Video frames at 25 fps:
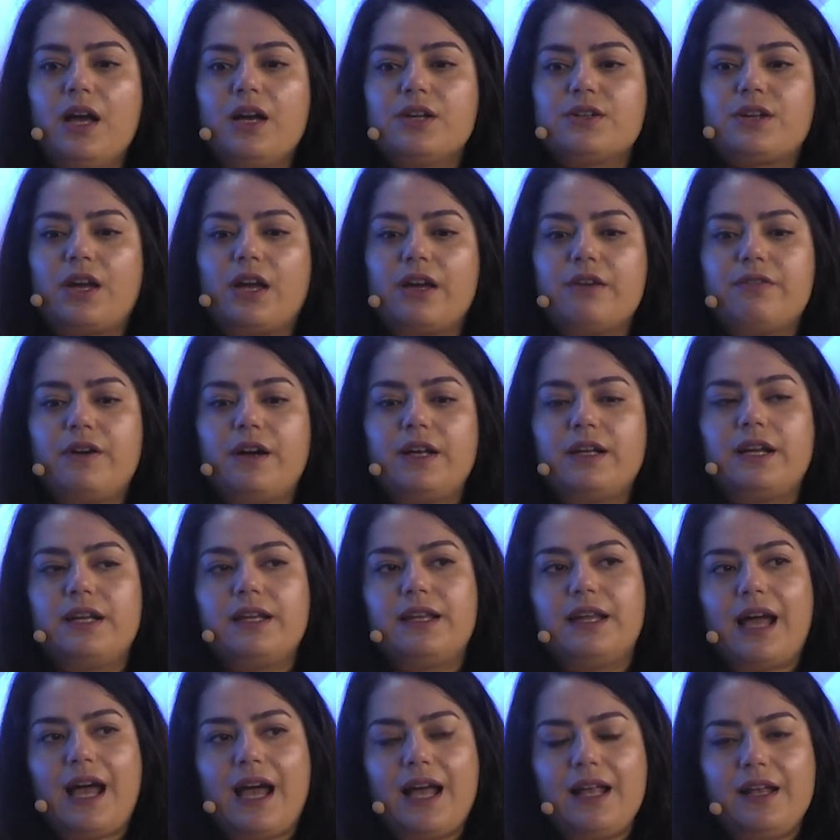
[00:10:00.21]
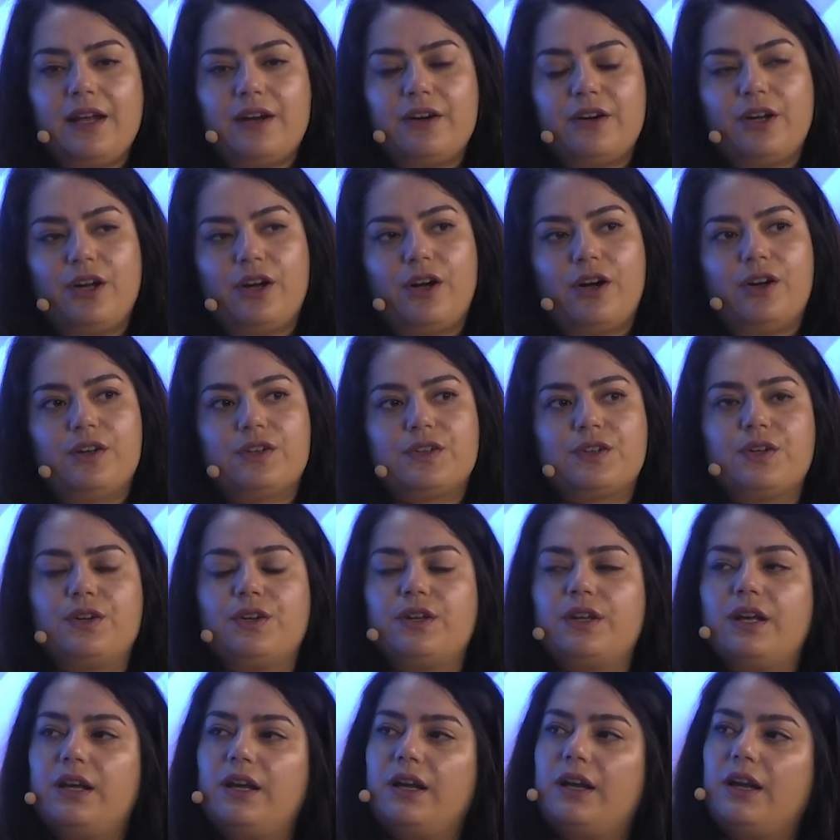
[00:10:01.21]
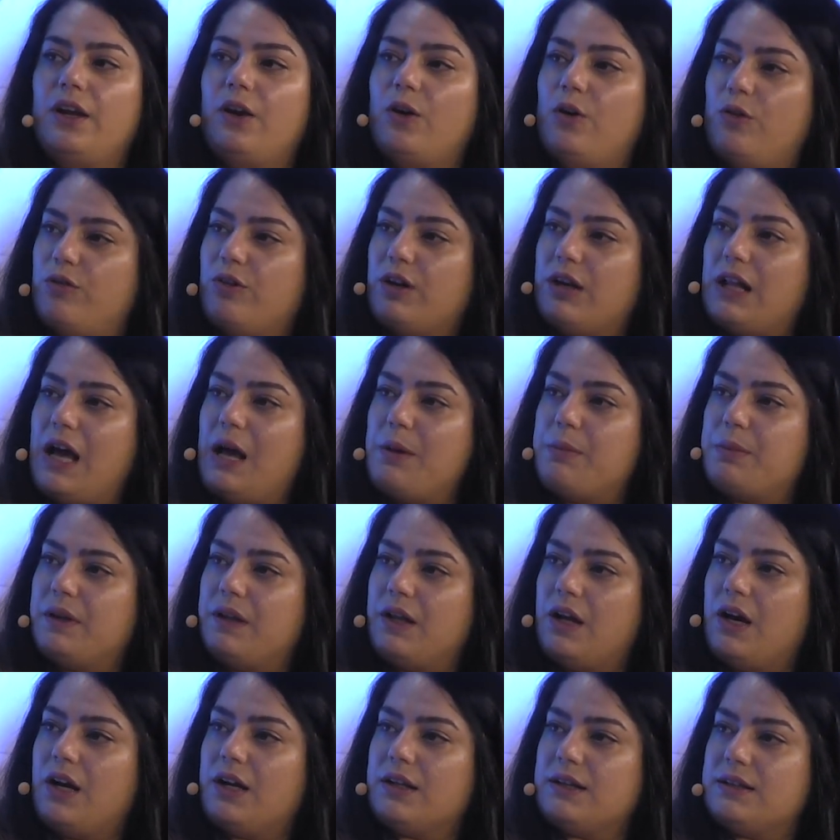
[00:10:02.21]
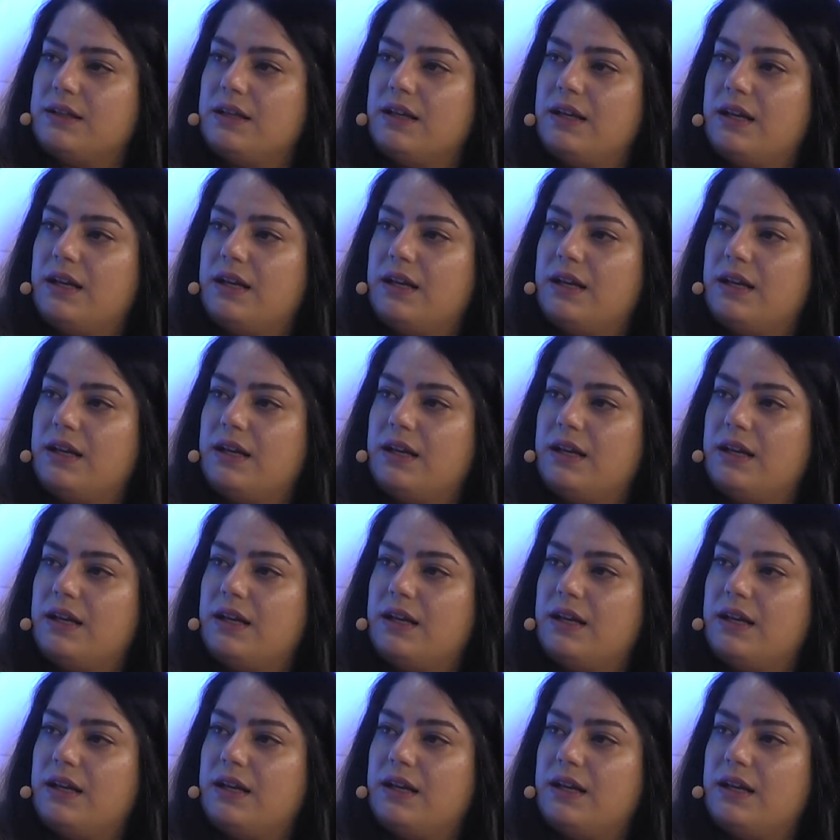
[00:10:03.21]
So I find in that area also they overlap a lot